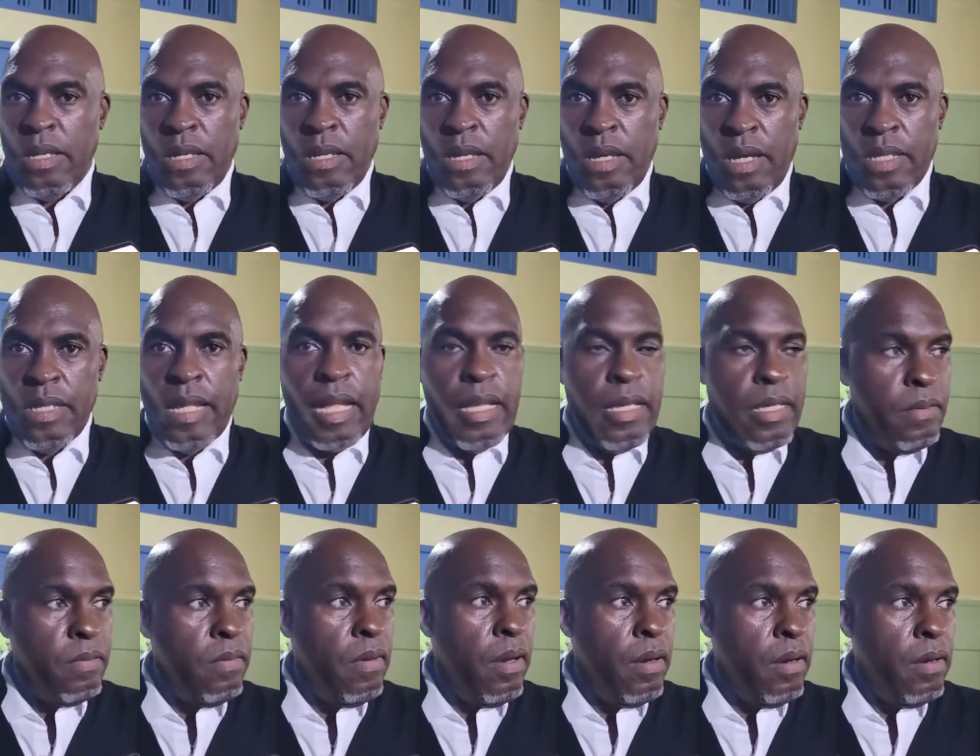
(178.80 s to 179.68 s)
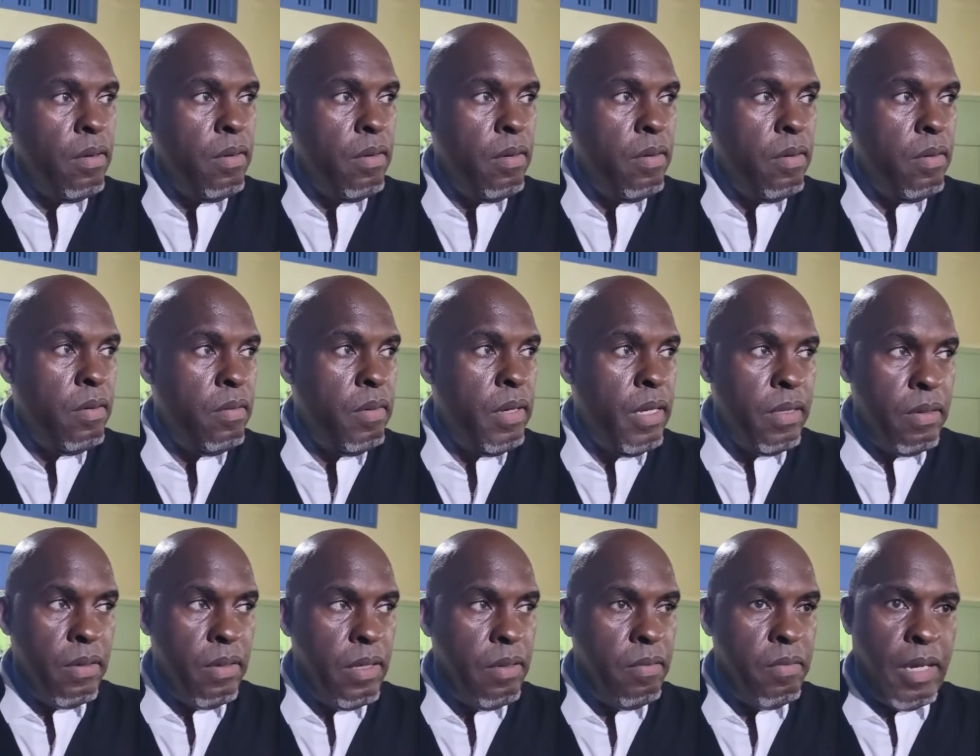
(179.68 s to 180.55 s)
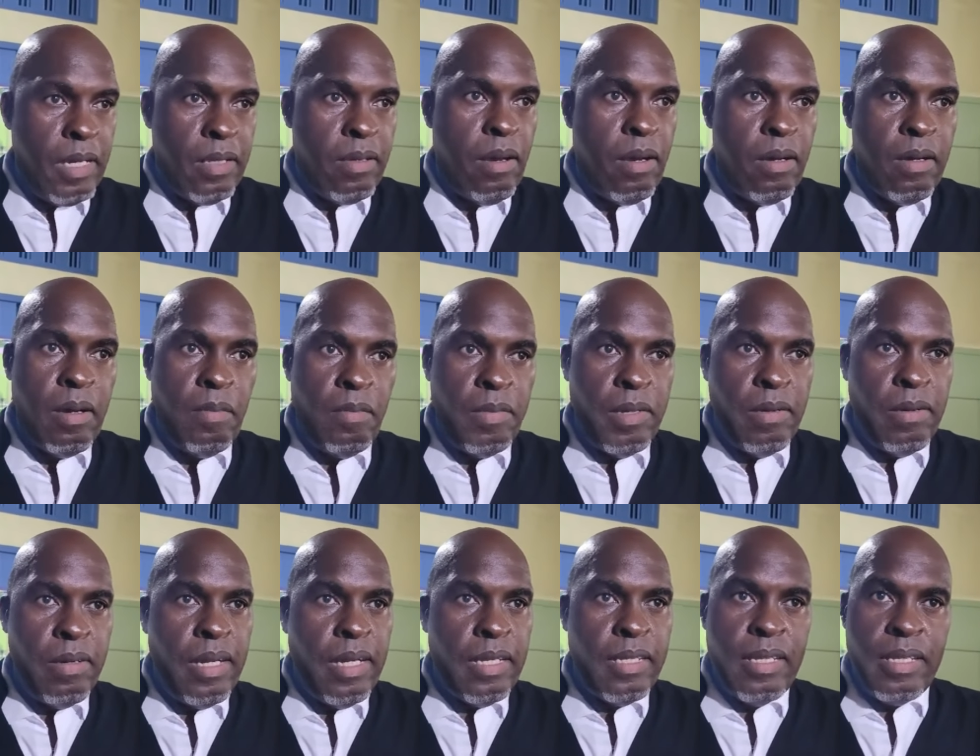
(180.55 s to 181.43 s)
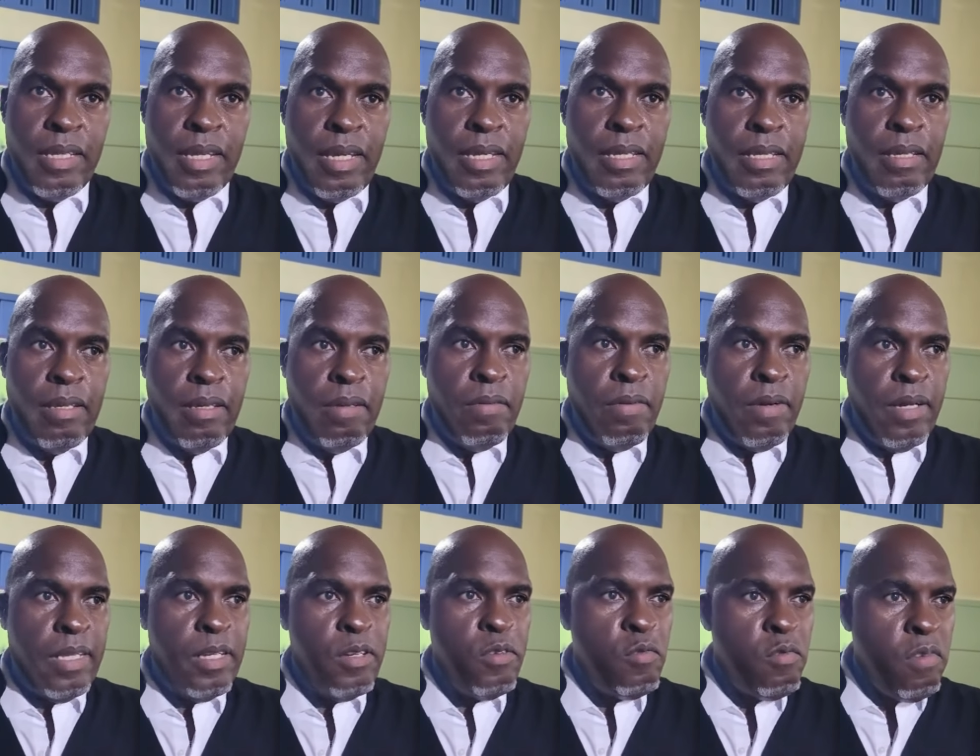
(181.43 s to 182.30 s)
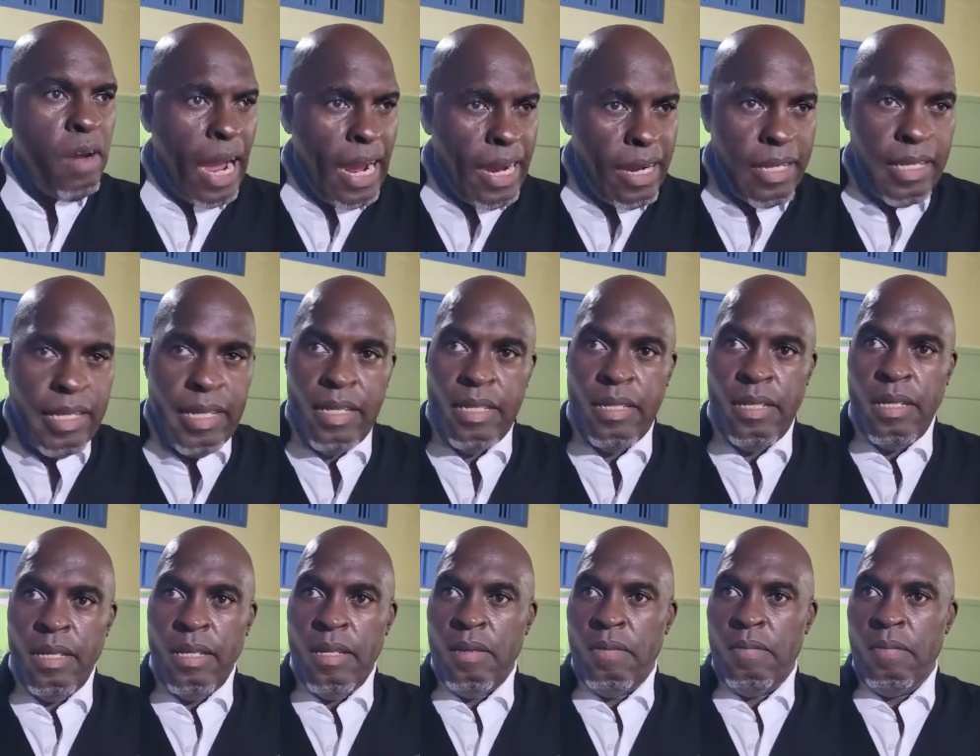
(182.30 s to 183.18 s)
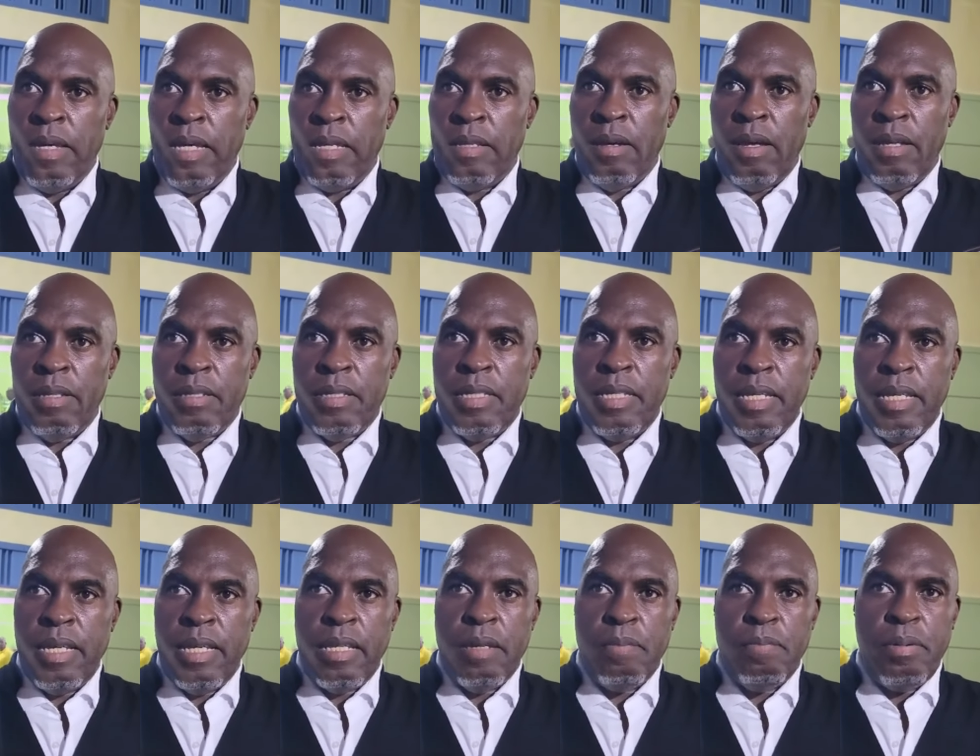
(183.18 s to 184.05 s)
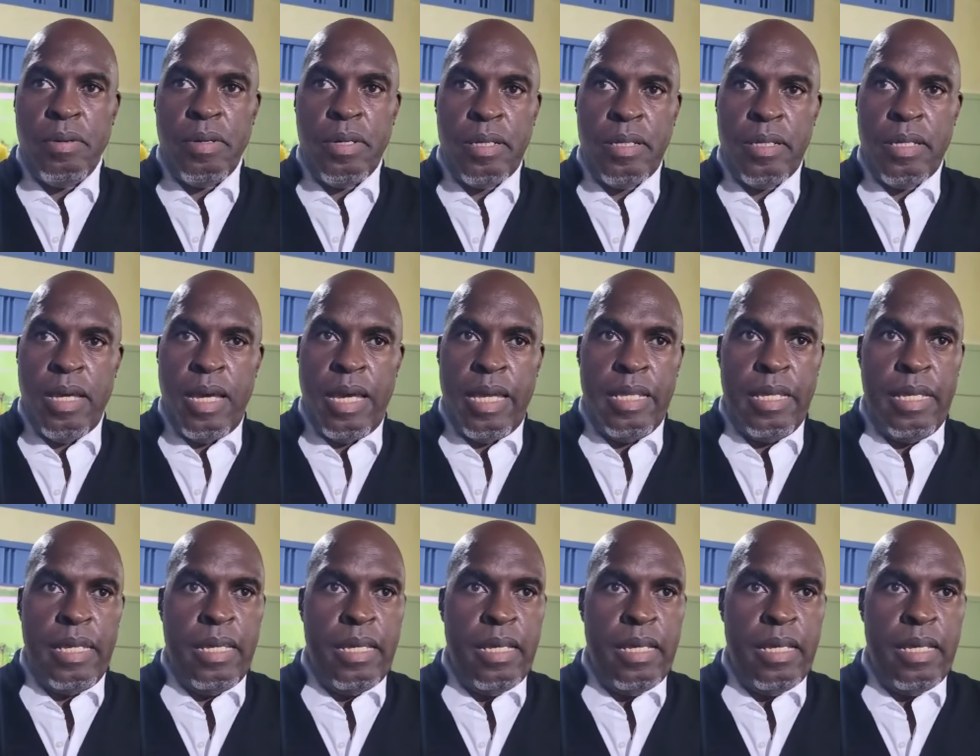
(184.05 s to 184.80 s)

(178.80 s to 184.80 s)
And that is what we're doing. We are not coming out here tonight for any wrangling. We are not seeking to put any